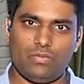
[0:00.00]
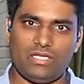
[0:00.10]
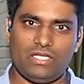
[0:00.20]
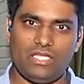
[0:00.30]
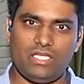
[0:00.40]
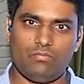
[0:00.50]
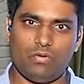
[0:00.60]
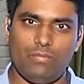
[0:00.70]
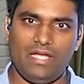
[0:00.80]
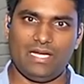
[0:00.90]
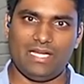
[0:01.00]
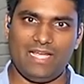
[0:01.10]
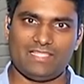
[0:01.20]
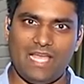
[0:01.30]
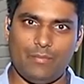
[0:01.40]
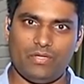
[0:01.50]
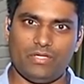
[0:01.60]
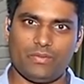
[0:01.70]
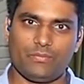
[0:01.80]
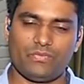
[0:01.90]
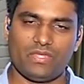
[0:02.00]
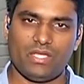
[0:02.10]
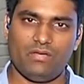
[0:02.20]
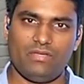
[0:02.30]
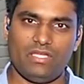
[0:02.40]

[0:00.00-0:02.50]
when the Mumbai attacks happened, we